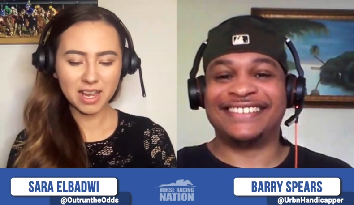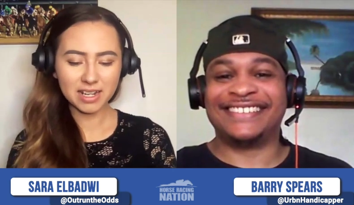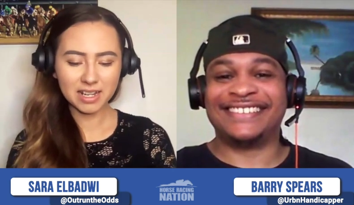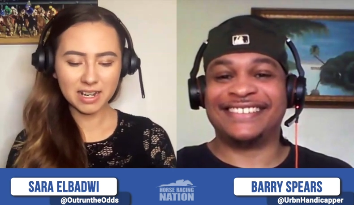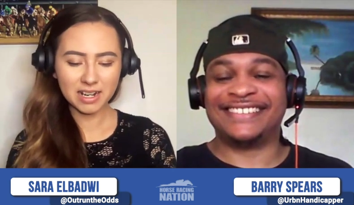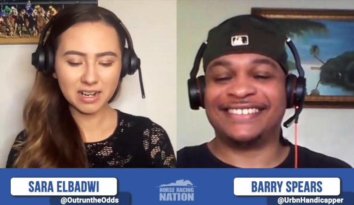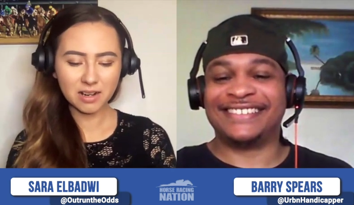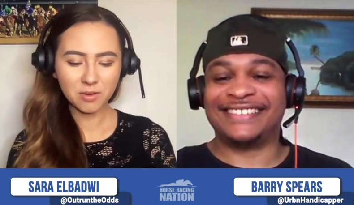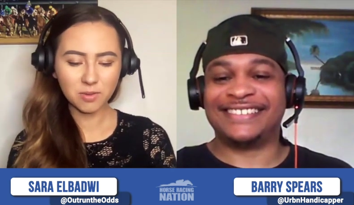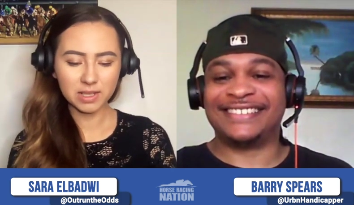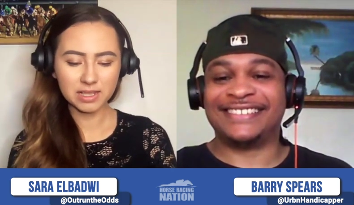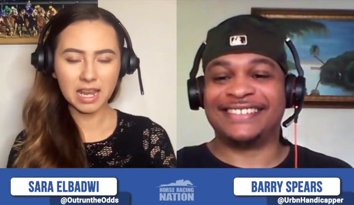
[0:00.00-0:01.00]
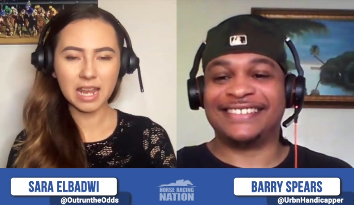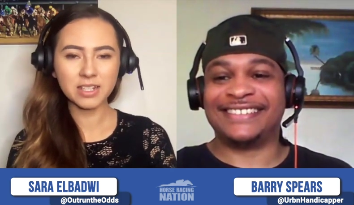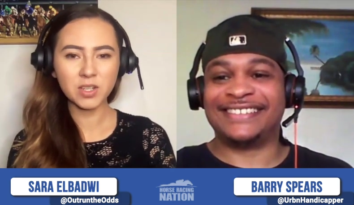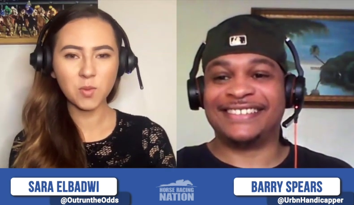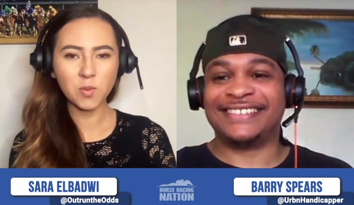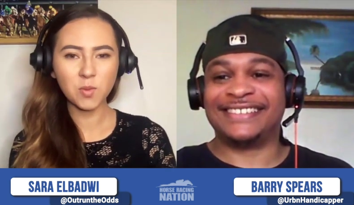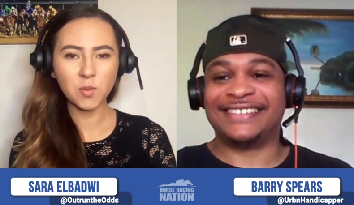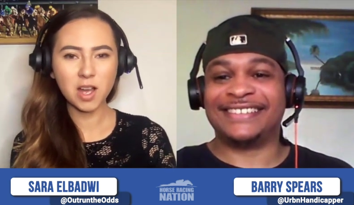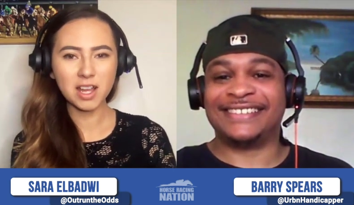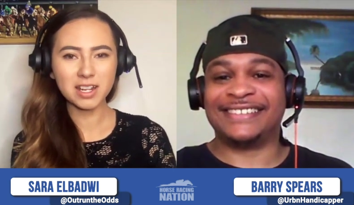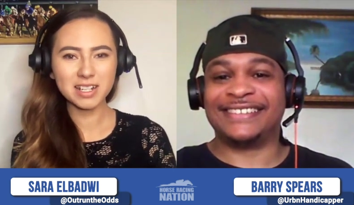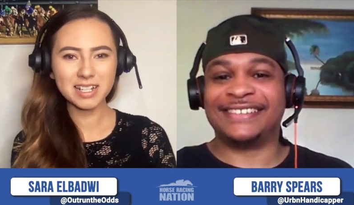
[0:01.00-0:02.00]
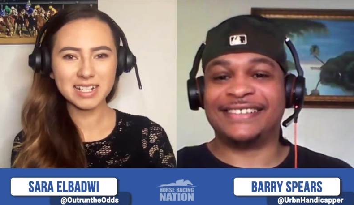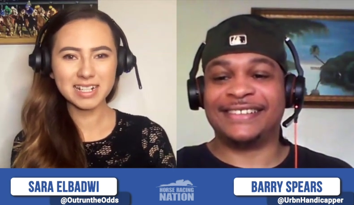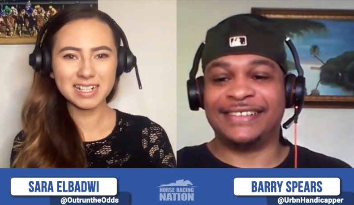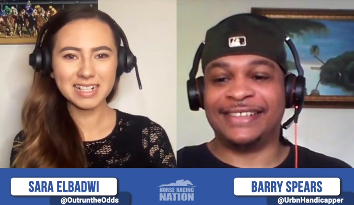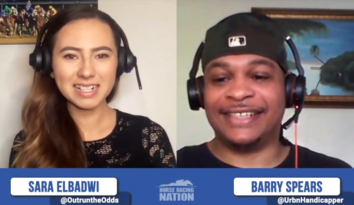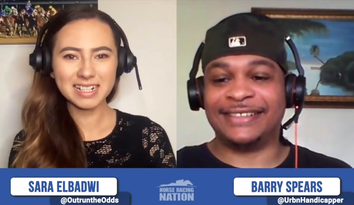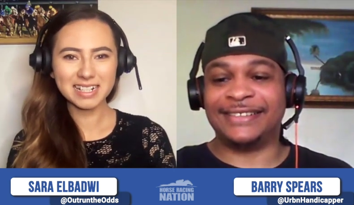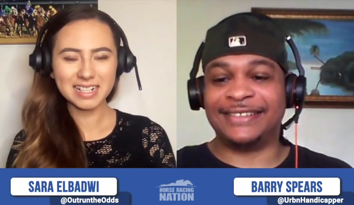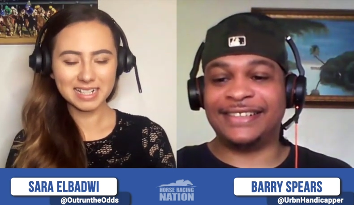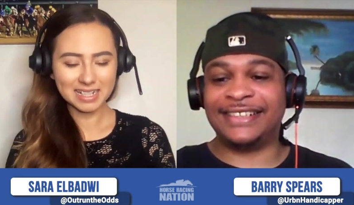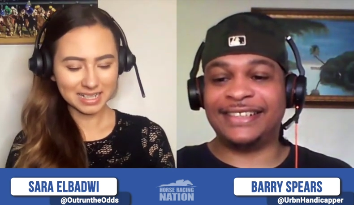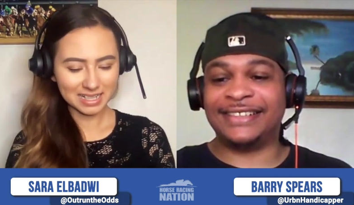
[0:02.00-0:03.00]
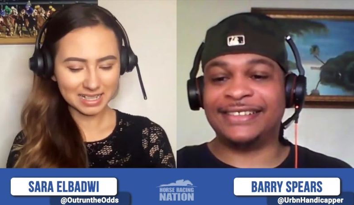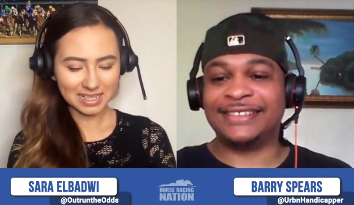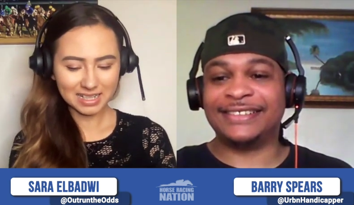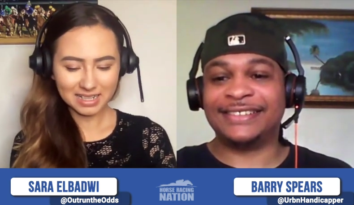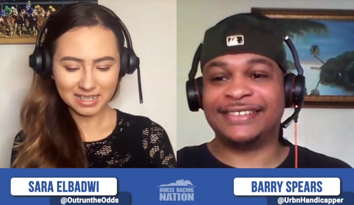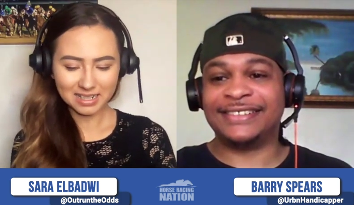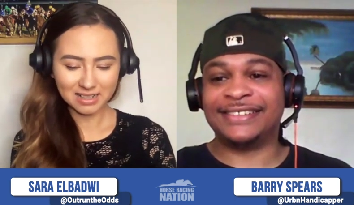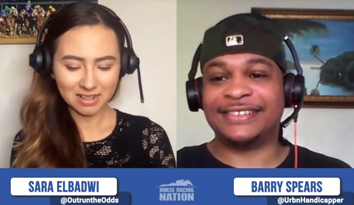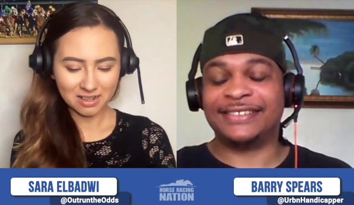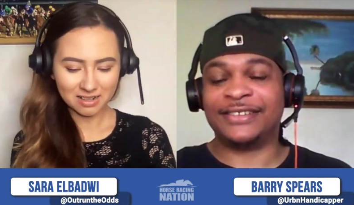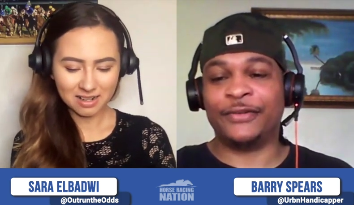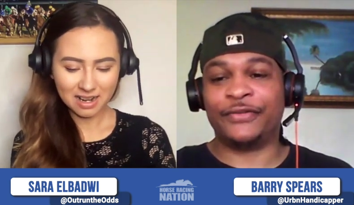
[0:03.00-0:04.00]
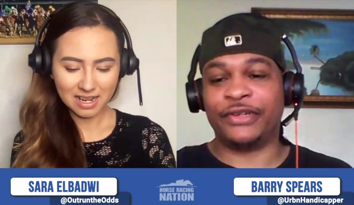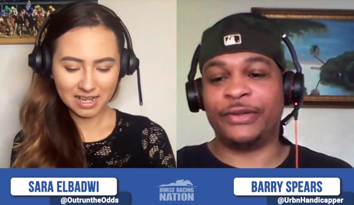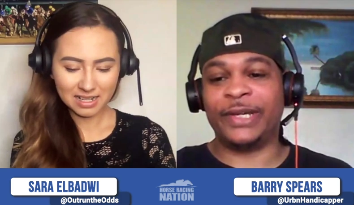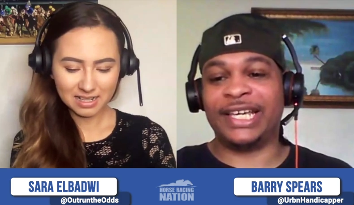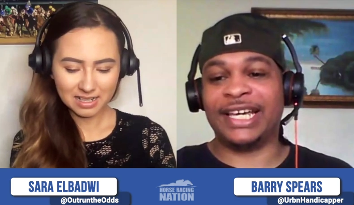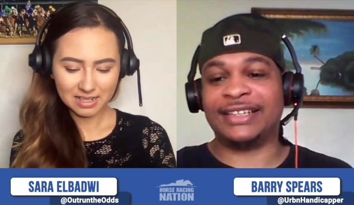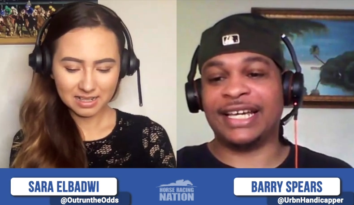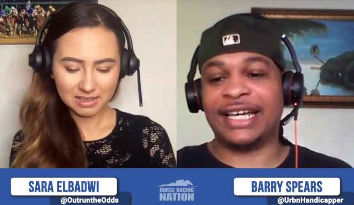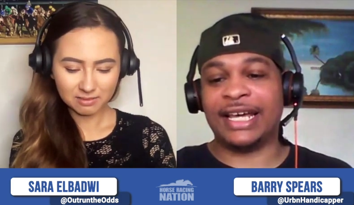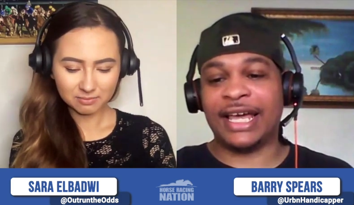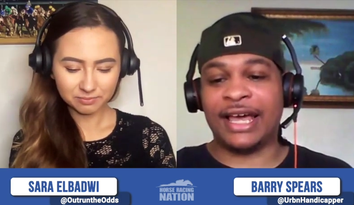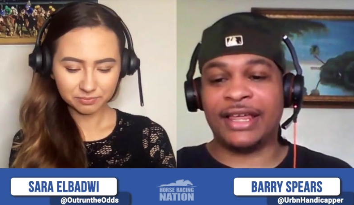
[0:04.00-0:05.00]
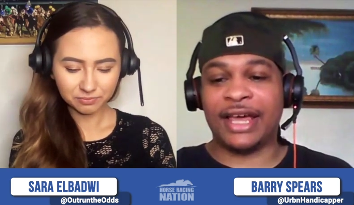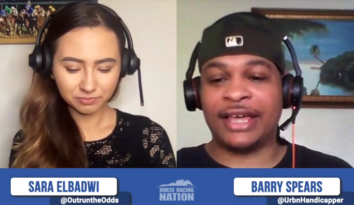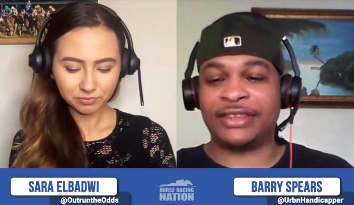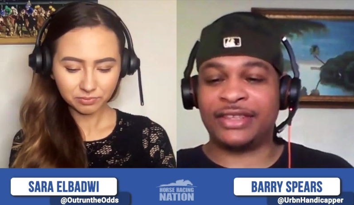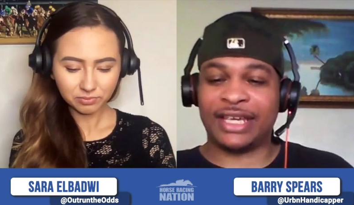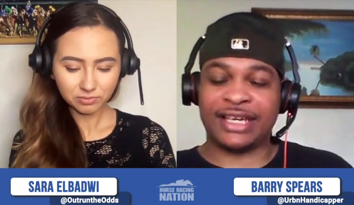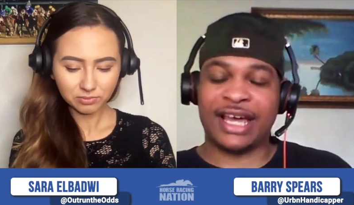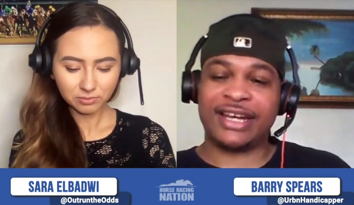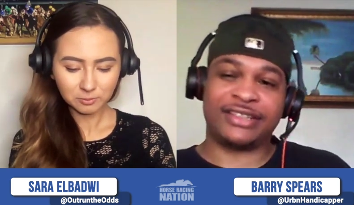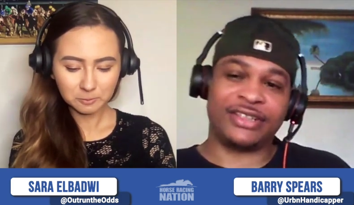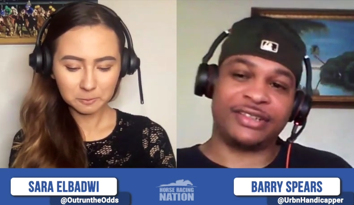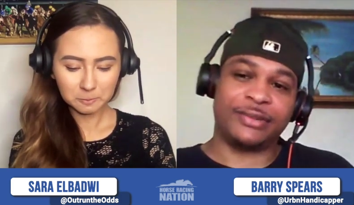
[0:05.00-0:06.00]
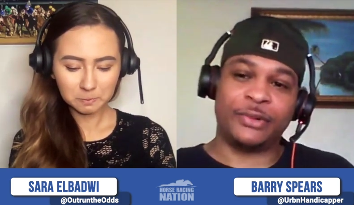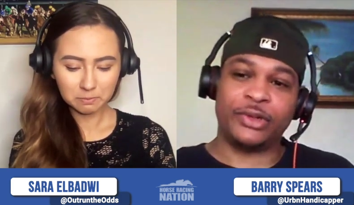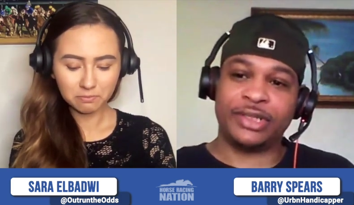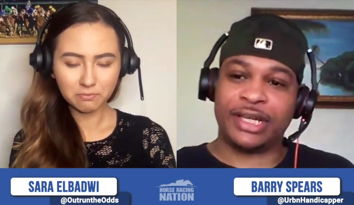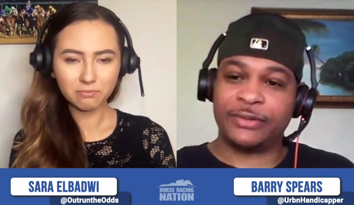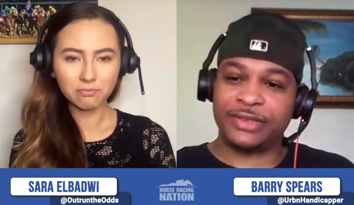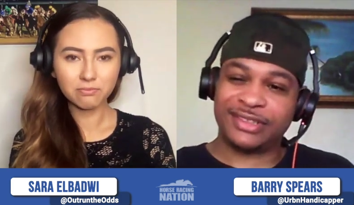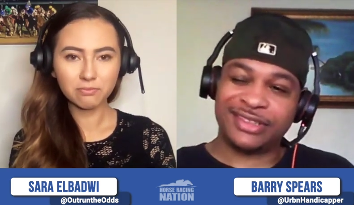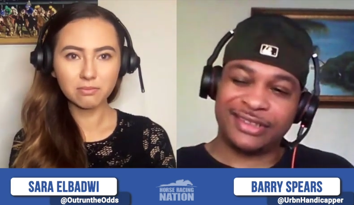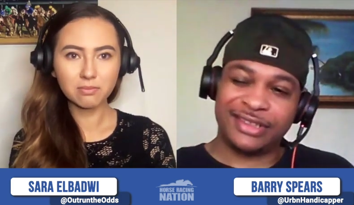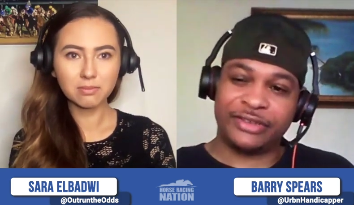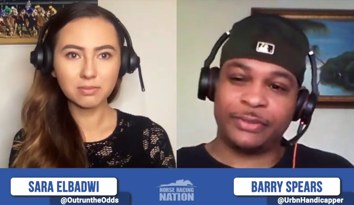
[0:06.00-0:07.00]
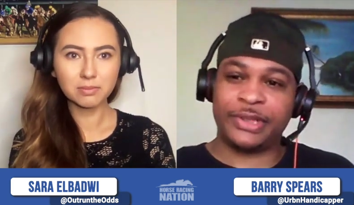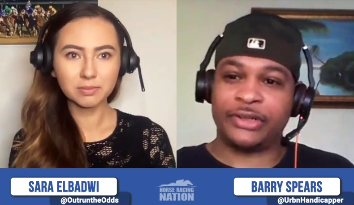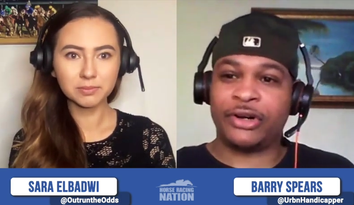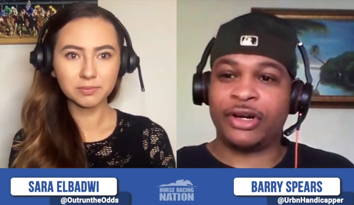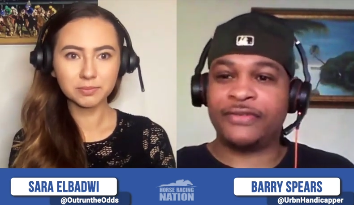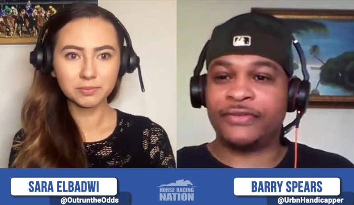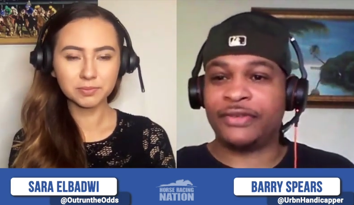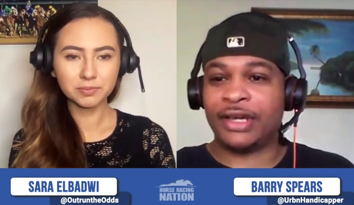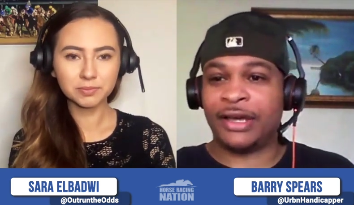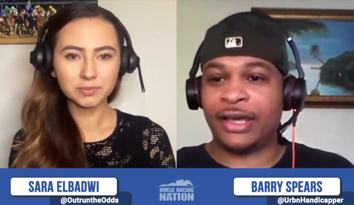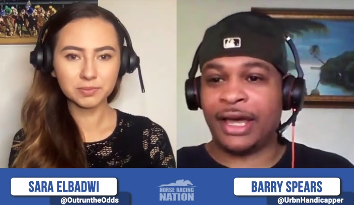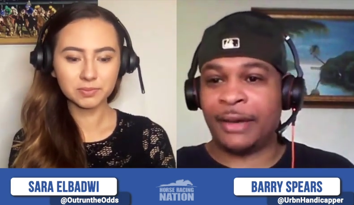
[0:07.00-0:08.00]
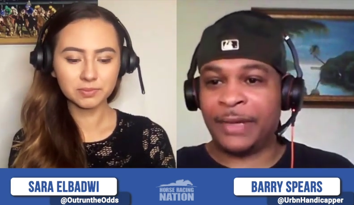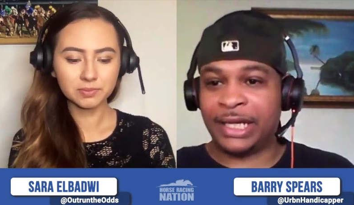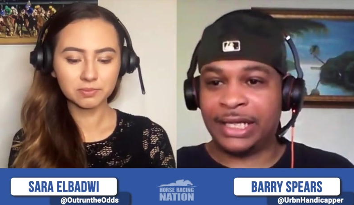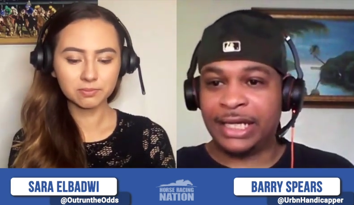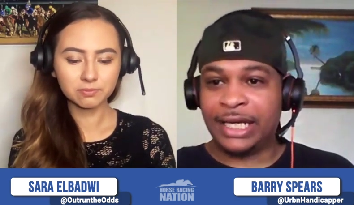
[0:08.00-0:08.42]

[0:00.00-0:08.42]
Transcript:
Speaker 1: line here. Was the eight to one?
Speaker 2: Yes, indeed hopefully we get that. I I, I kind of thought the morning line was a little bit off. I, I mean,